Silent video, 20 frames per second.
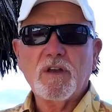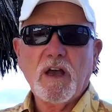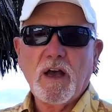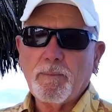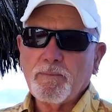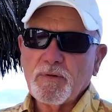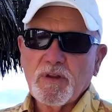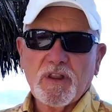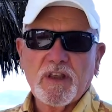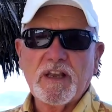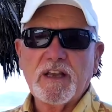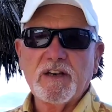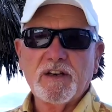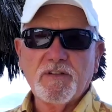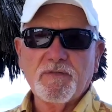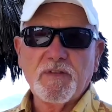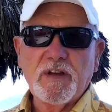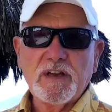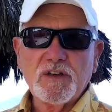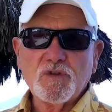up to the
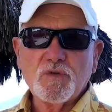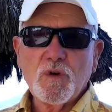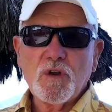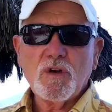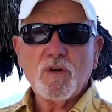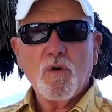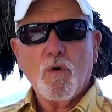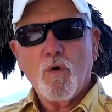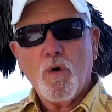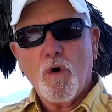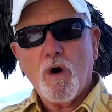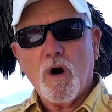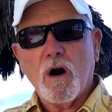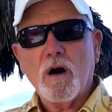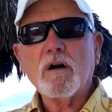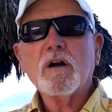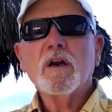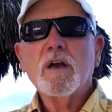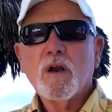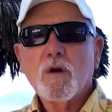individual or